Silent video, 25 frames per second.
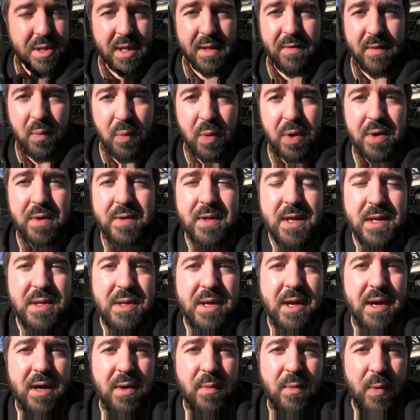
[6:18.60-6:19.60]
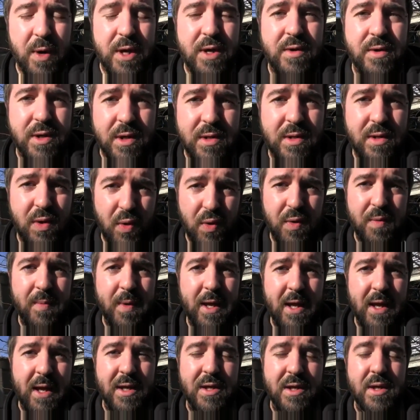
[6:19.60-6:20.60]
the world needs to hear what you just told
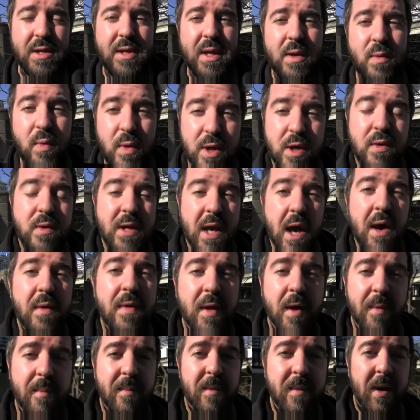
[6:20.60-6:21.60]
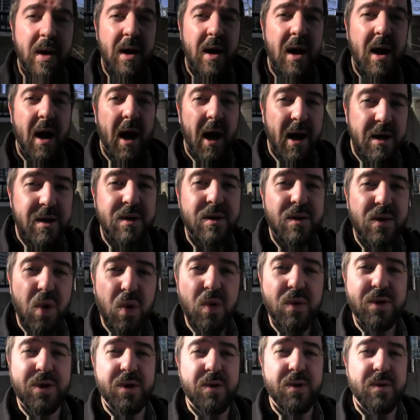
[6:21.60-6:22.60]
me. And she said, "Well, you tell them. I just
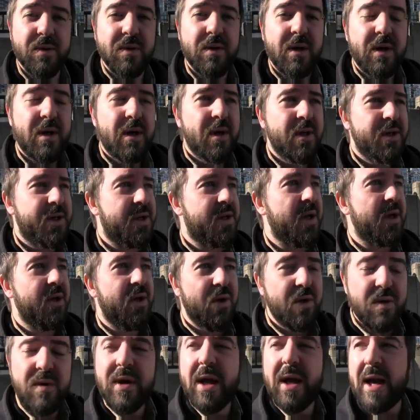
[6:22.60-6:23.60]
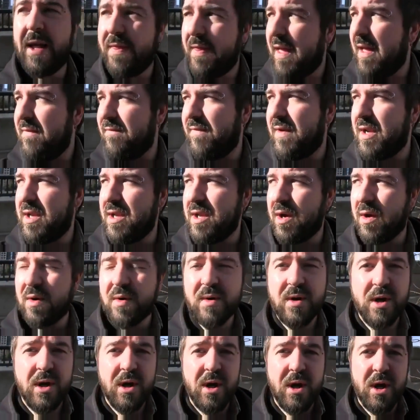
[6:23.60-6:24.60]
told you." She said, "You get that
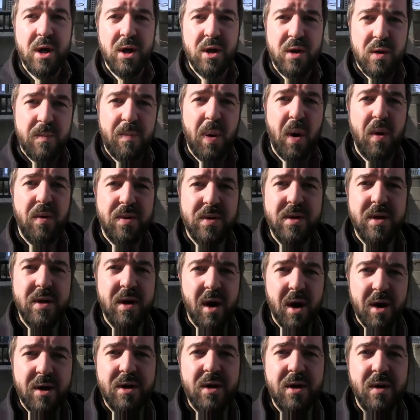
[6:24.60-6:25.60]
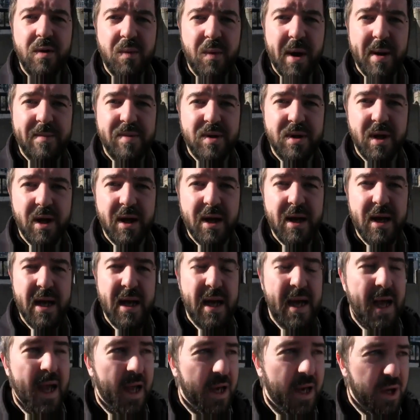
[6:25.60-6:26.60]
video, you post it on your website,
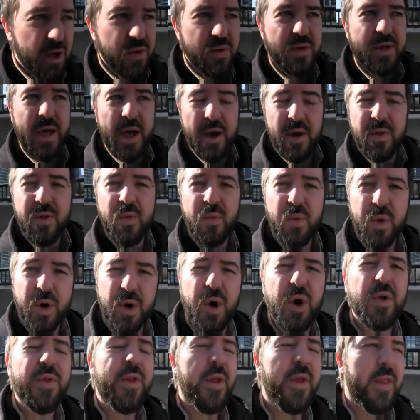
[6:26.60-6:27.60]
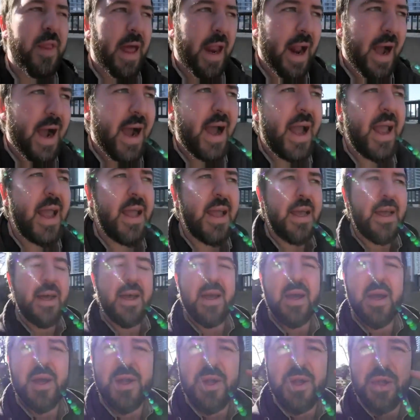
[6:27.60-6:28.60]
and you tell the world that I
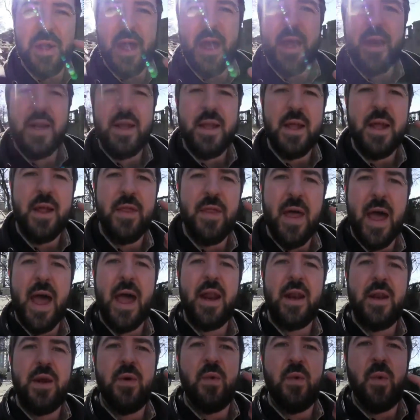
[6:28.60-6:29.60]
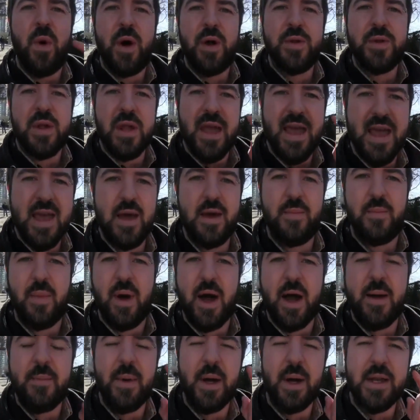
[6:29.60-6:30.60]
said that was
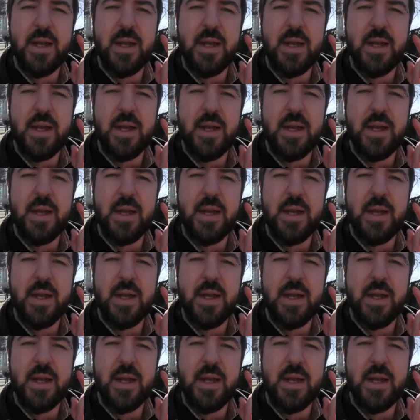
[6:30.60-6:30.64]
him. I'm